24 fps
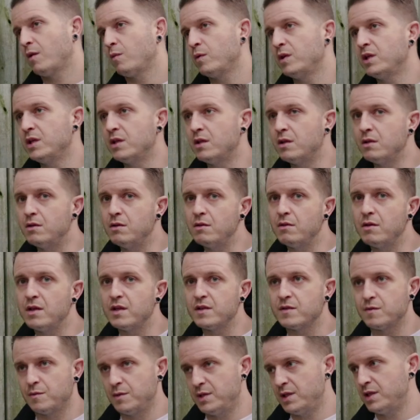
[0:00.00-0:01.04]
we need to do
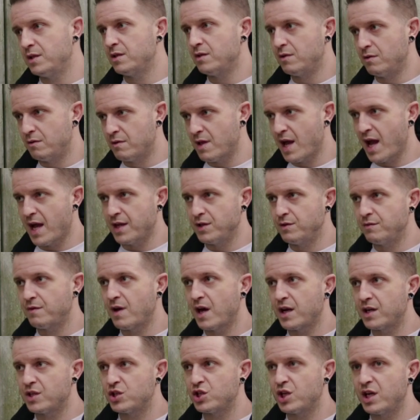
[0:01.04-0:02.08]
this, we need to do that. You've got
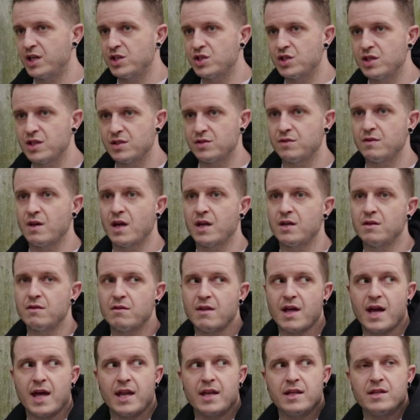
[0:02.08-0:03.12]
to change this, you got to do
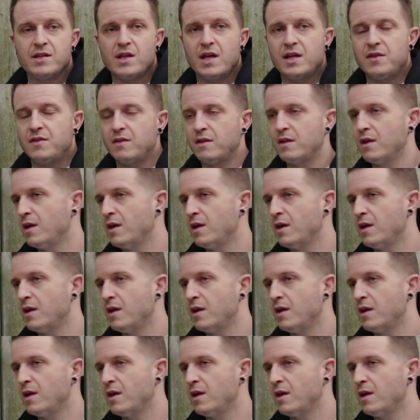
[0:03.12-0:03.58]
that. And